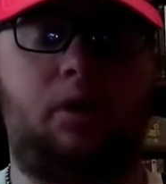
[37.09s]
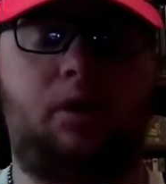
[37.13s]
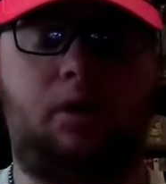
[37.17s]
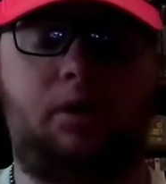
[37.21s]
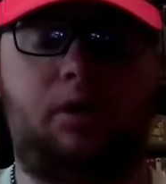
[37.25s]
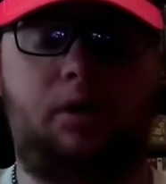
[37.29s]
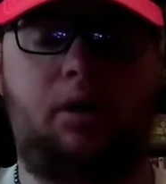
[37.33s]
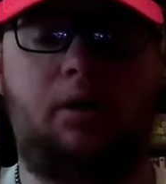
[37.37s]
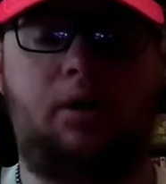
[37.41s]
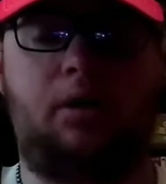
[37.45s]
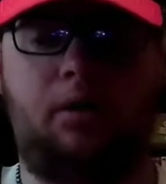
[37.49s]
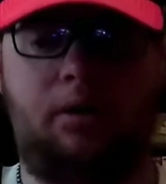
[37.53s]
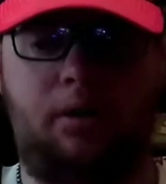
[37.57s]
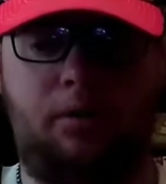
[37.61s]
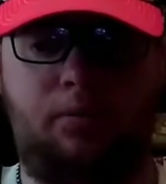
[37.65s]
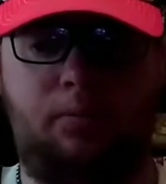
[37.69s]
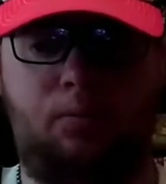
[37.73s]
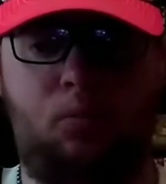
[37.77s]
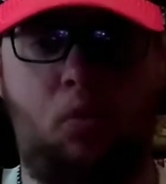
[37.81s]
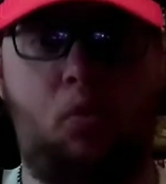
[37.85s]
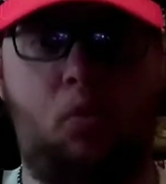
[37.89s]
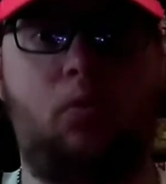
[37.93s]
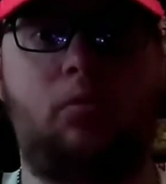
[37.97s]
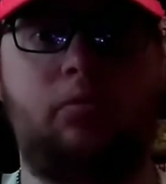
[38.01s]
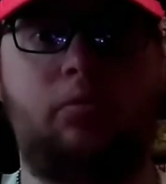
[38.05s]
other
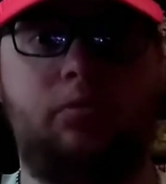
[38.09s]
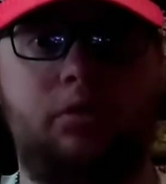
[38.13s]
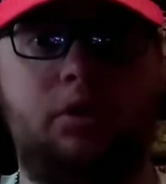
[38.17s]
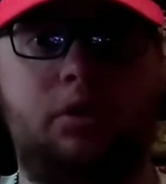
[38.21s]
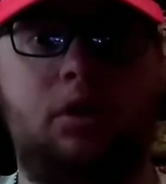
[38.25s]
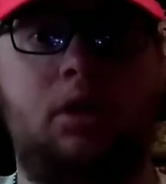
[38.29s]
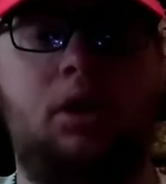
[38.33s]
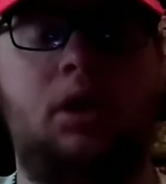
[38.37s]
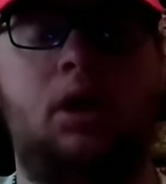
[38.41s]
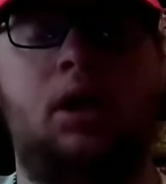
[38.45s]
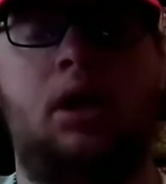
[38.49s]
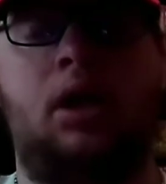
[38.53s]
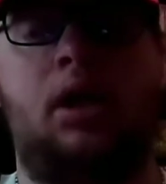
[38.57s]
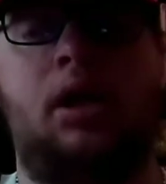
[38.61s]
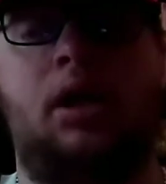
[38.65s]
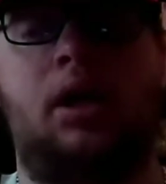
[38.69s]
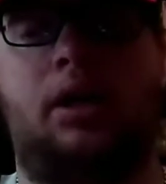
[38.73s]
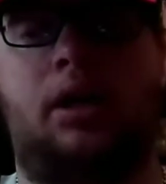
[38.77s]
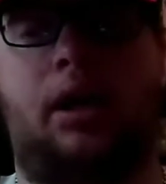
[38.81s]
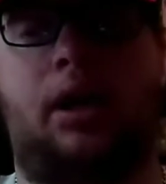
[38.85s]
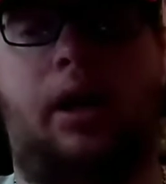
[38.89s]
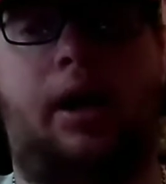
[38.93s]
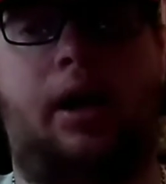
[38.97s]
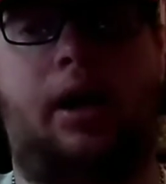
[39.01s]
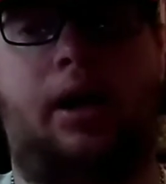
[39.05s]
mortals
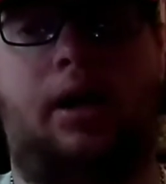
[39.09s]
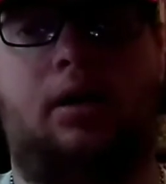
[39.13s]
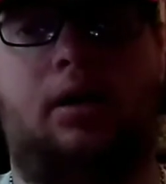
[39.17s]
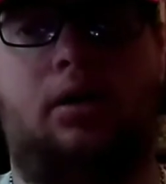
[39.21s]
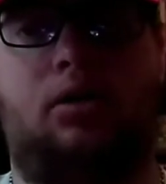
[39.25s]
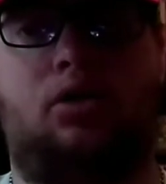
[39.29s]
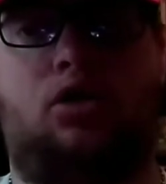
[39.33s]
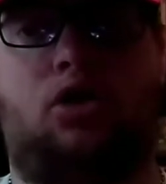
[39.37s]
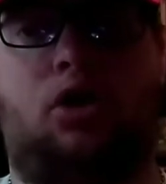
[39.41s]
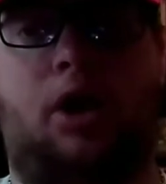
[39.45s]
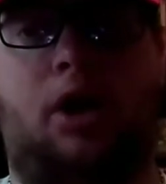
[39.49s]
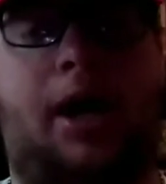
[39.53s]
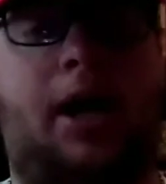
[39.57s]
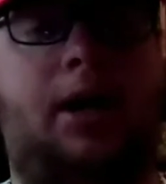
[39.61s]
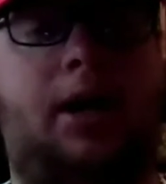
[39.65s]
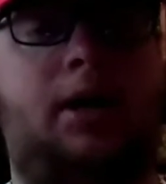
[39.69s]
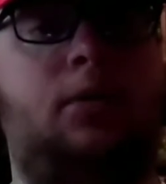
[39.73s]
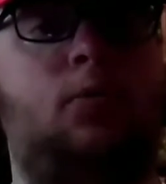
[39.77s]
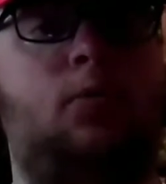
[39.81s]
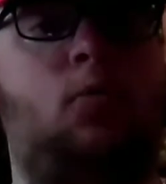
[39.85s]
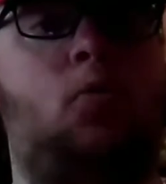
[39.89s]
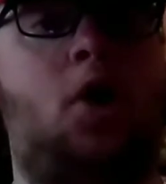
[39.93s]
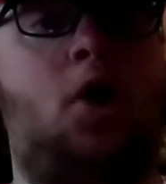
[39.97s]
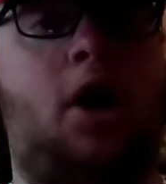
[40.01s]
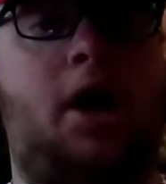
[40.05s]
that track
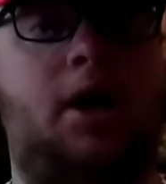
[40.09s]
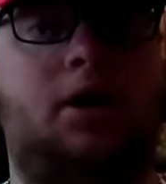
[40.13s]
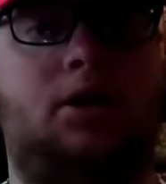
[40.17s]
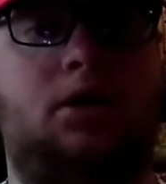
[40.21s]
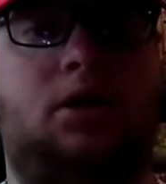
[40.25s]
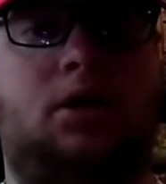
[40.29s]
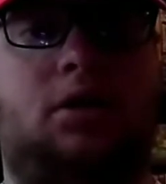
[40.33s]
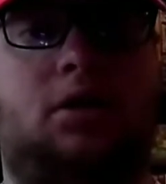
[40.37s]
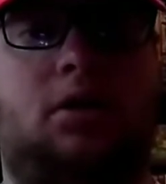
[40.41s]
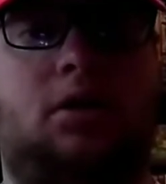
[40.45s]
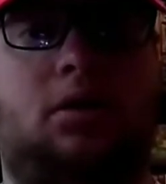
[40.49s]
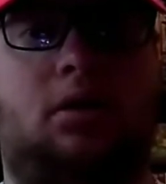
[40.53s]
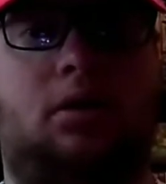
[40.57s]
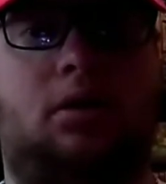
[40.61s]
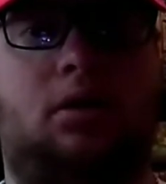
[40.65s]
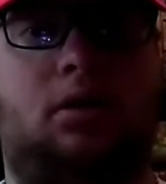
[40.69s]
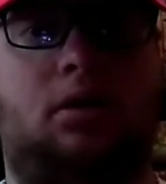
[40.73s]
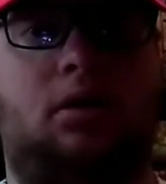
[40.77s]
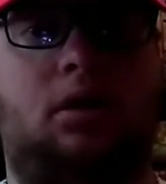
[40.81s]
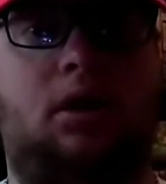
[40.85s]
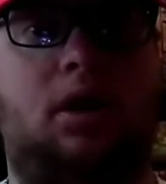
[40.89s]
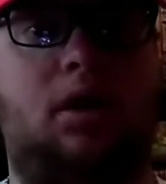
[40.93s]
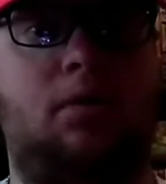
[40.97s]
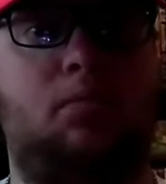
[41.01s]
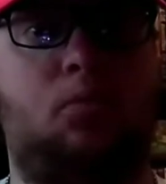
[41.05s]
and watch
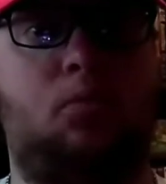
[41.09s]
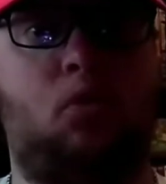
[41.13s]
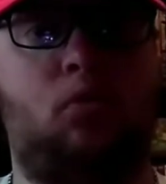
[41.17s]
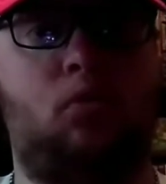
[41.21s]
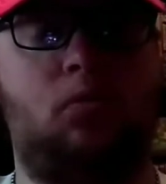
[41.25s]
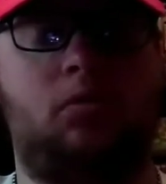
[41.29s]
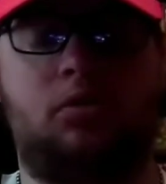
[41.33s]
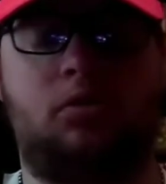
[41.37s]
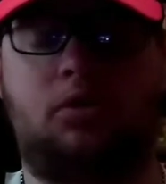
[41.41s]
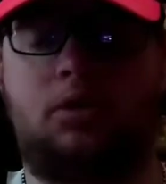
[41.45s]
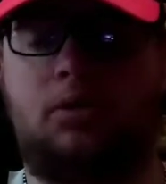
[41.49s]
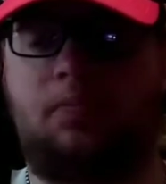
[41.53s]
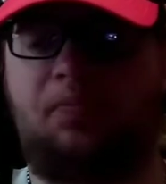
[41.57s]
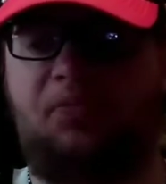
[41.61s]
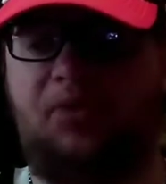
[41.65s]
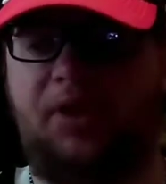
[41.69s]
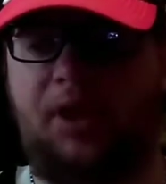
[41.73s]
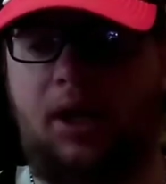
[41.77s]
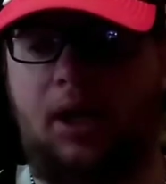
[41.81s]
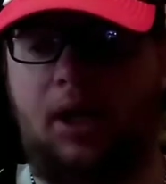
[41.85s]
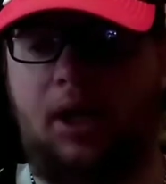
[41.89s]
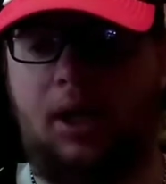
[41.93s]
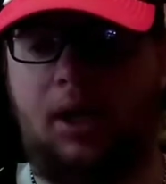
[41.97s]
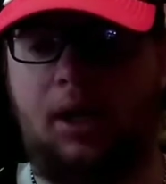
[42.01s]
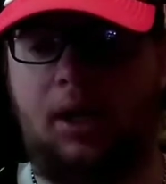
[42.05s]
the Immortals,
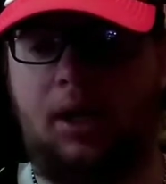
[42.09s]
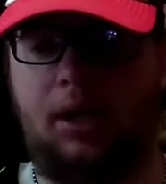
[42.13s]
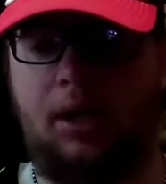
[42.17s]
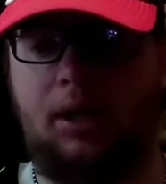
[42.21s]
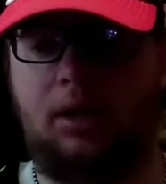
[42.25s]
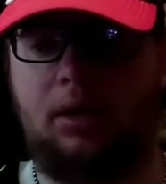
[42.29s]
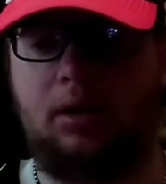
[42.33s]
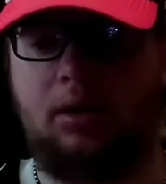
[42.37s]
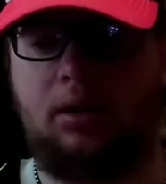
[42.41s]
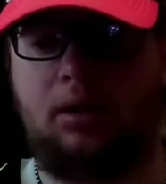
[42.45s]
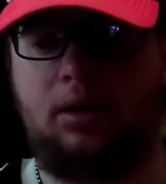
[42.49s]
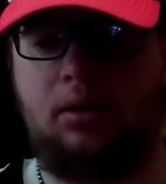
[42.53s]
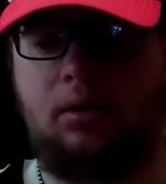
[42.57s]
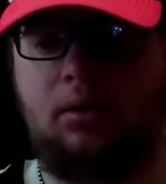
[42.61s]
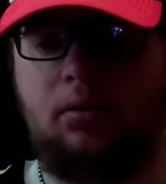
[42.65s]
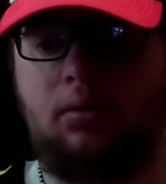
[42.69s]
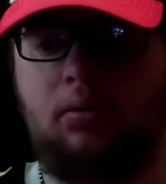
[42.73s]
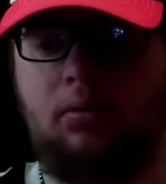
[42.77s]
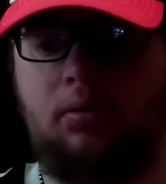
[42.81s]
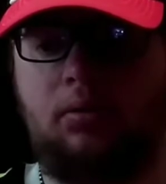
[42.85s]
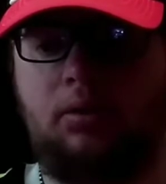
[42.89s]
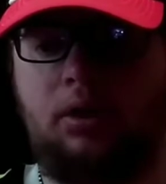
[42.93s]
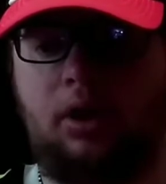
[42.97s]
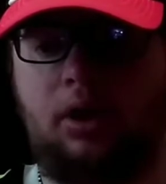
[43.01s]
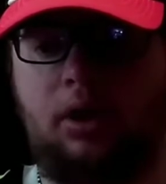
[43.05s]
and
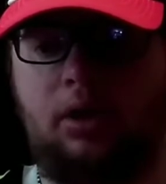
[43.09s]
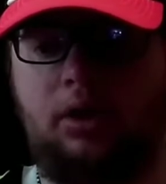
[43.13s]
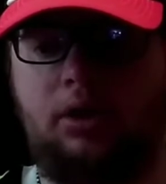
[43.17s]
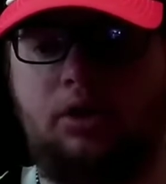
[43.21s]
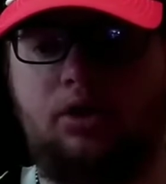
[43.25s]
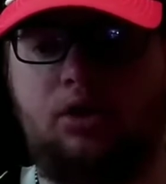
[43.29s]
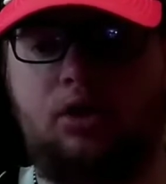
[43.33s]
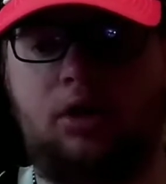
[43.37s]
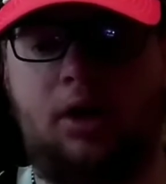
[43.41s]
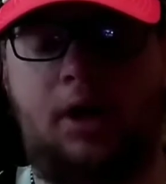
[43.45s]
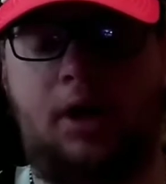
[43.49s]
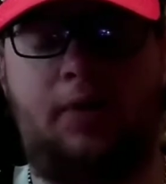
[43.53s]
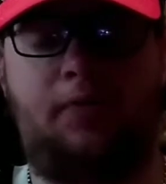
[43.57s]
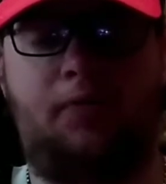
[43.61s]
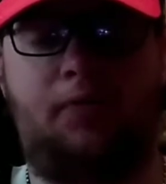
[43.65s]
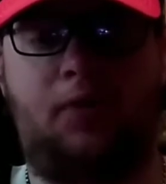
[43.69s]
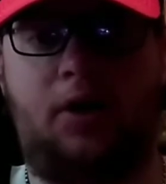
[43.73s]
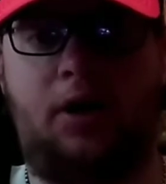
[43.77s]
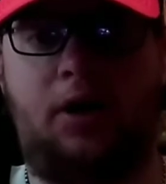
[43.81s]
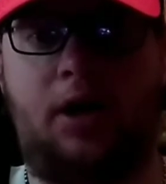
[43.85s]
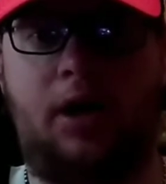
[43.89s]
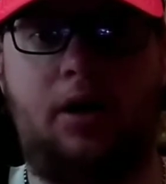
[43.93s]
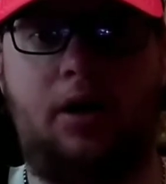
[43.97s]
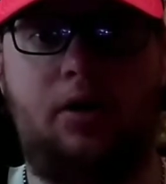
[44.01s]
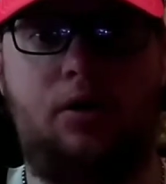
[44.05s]
Duncan's trying to
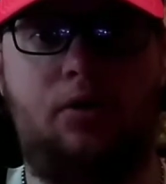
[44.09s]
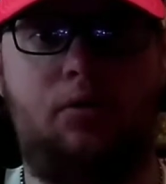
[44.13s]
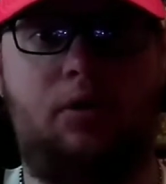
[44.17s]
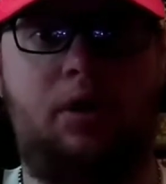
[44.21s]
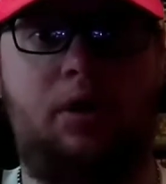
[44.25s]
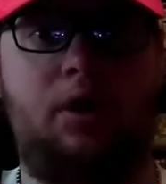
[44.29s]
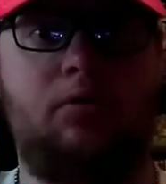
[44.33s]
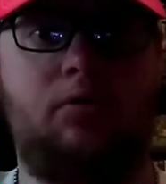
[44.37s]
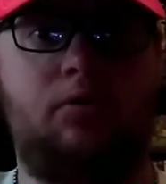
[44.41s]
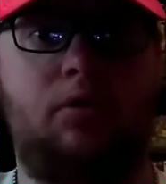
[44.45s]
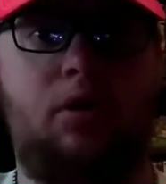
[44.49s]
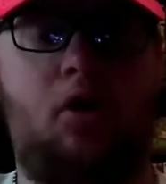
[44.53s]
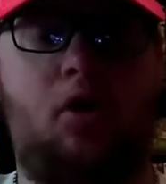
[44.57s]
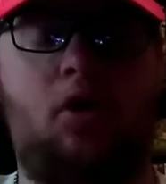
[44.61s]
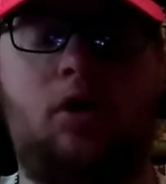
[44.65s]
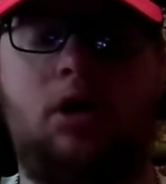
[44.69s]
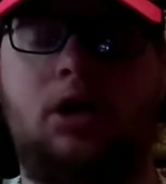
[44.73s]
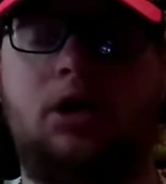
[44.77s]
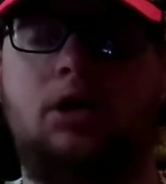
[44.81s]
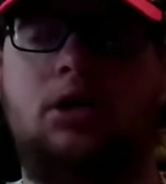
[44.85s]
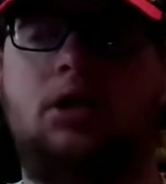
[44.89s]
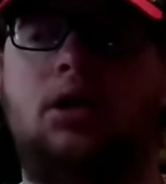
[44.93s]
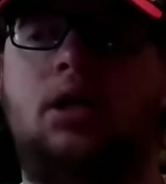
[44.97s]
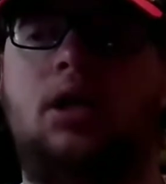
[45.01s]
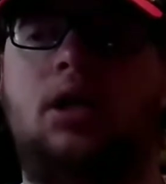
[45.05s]
figure out who killed
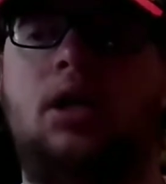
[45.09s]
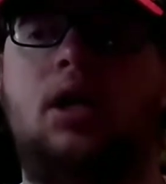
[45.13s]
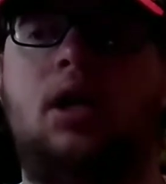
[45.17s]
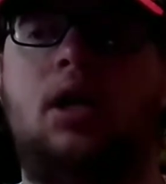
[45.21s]
Darius,